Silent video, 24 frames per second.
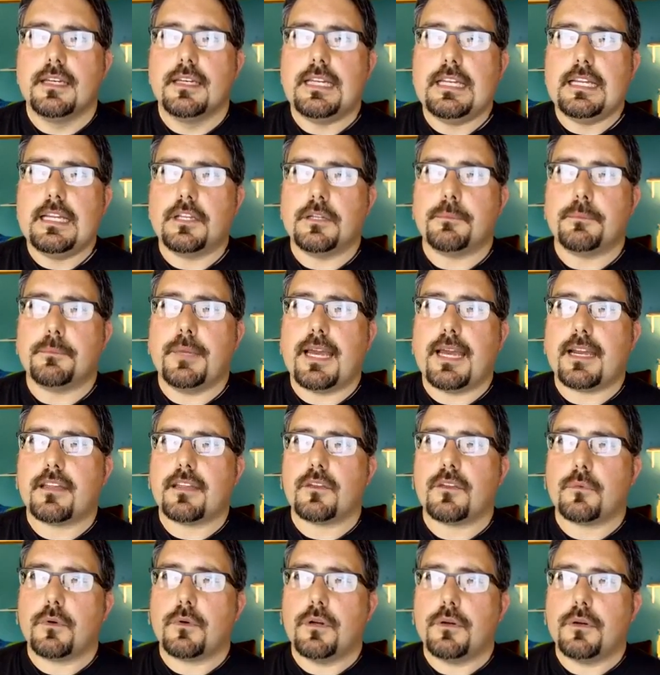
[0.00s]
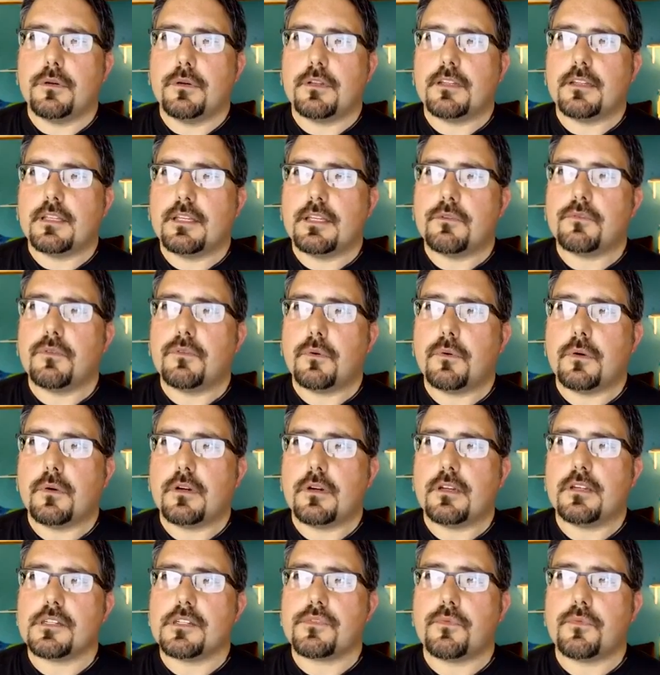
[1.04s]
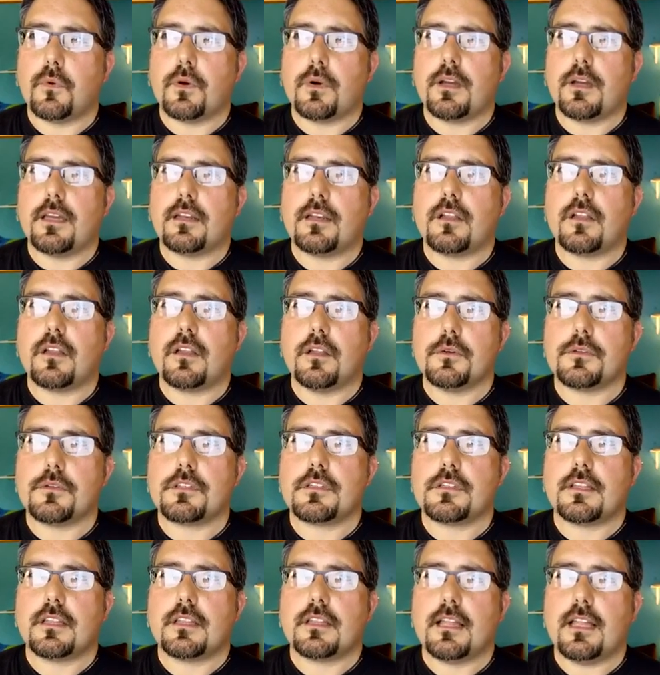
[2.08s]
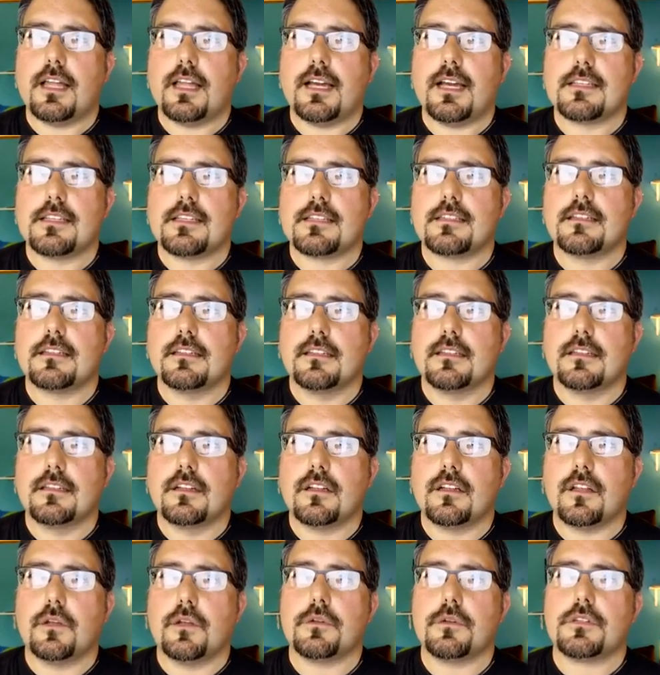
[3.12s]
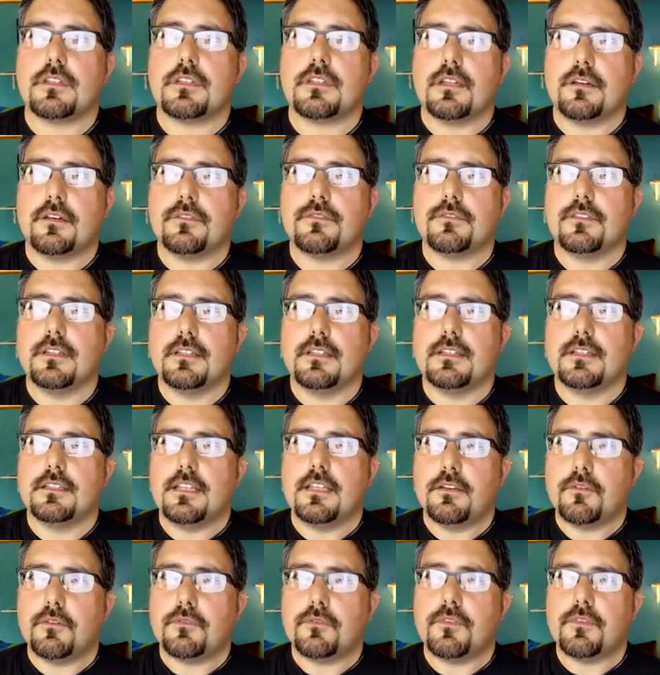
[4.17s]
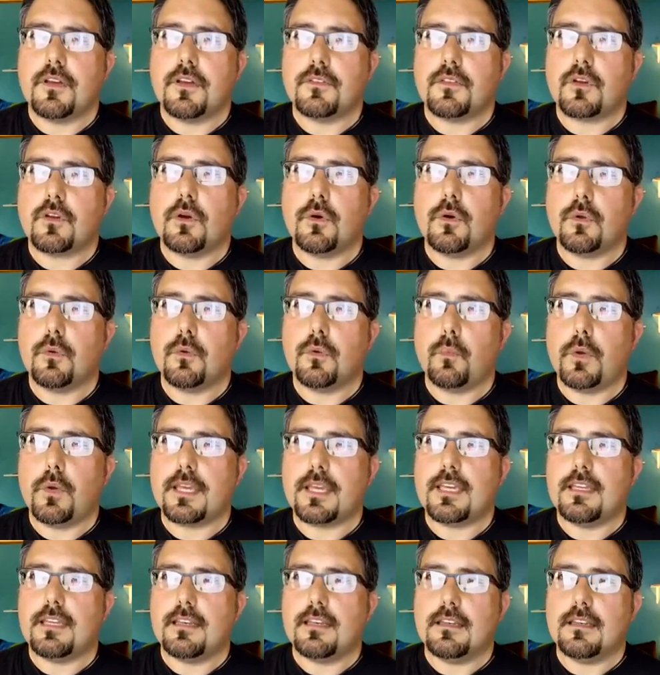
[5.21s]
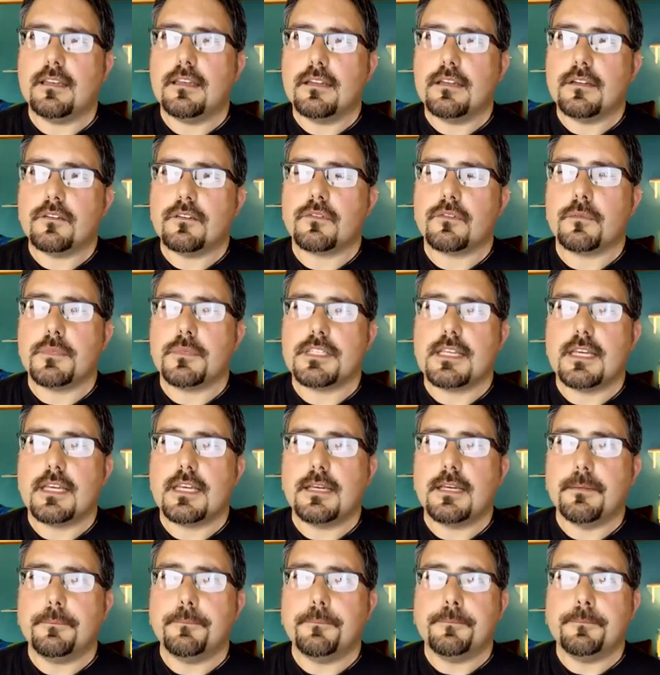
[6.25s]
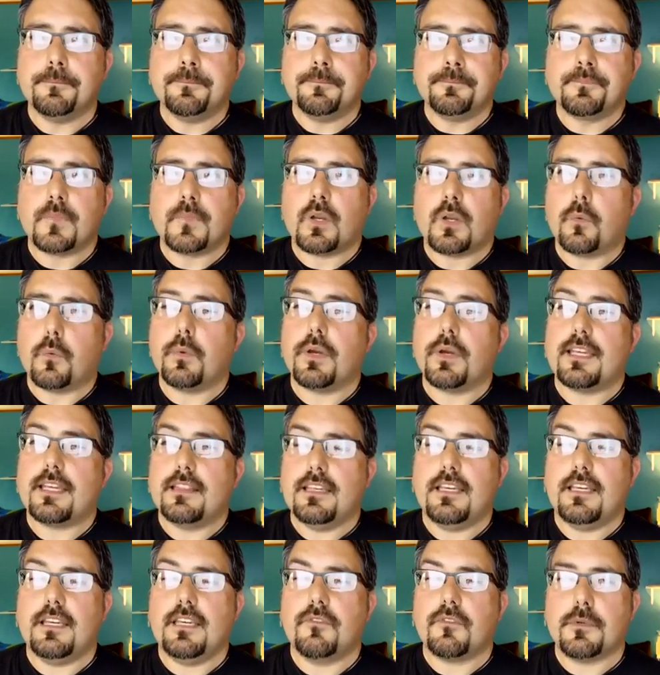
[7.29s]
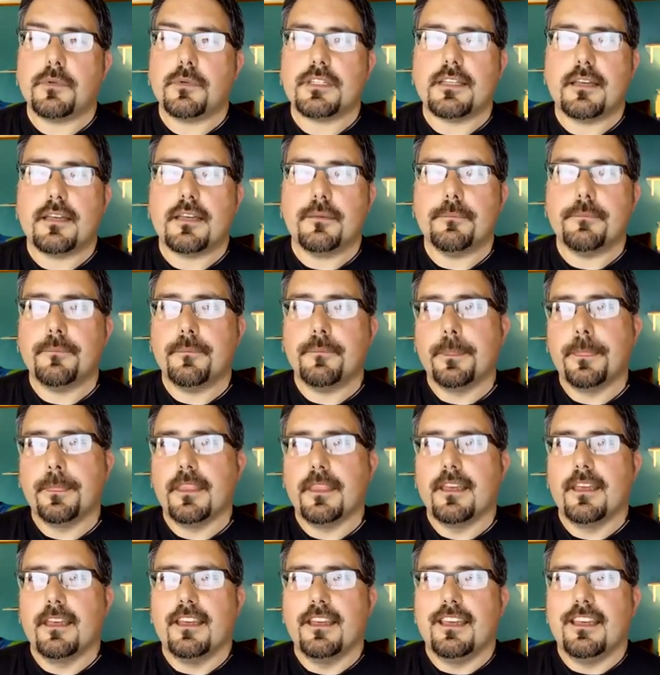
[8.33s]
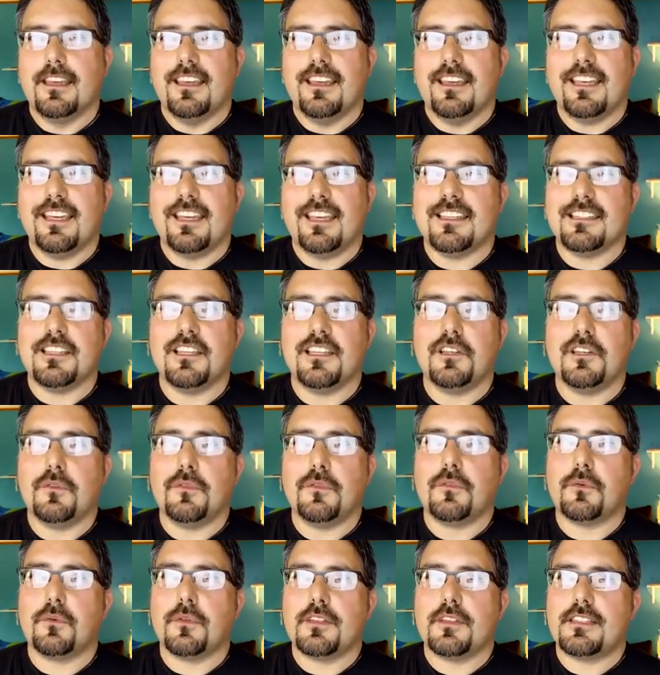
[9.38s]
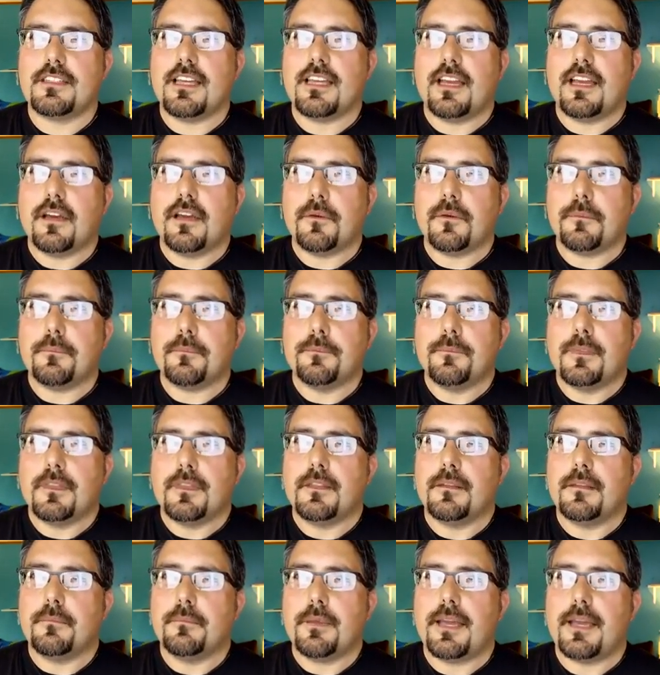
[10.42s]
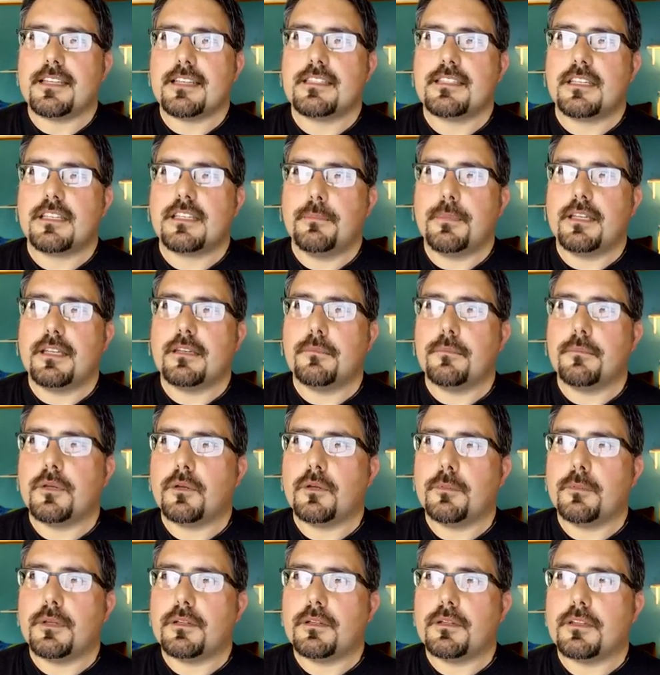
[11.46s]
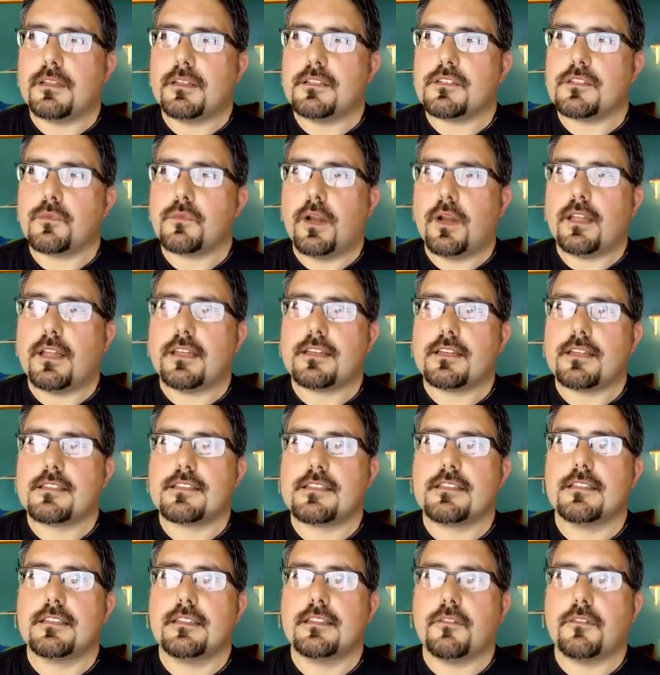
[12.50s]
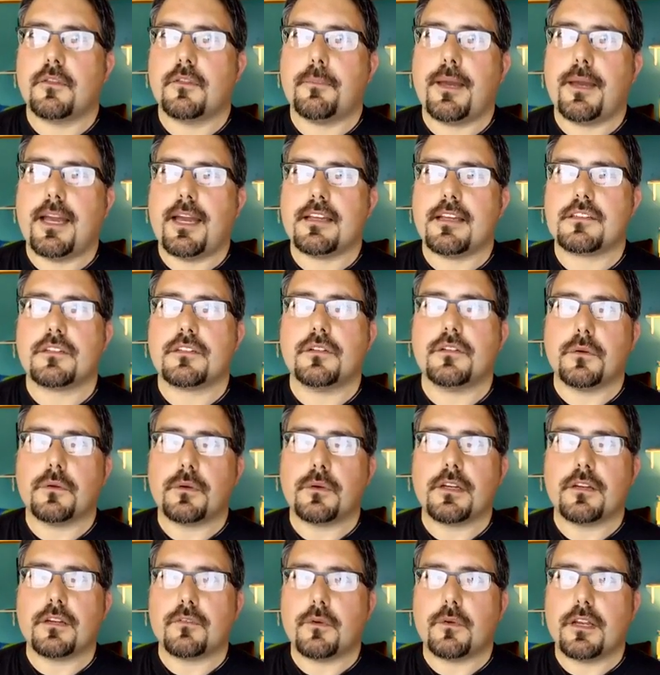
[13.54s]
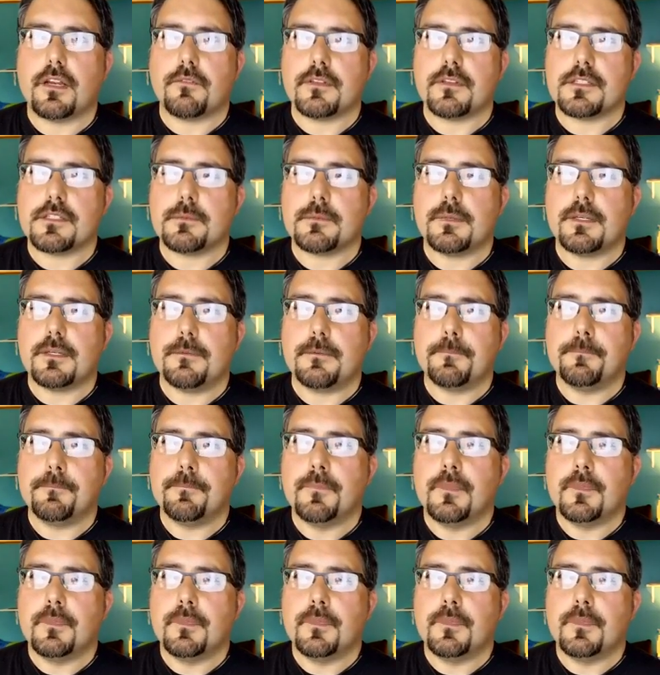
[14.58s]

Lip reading: He looked back at the road and leaned forward, his forehead close to the glass. Close enough, David felt the cold wicking the heat from his head. He continued through the town, past the abandoned mill buildings, relics of the past glory of Raven's Bend.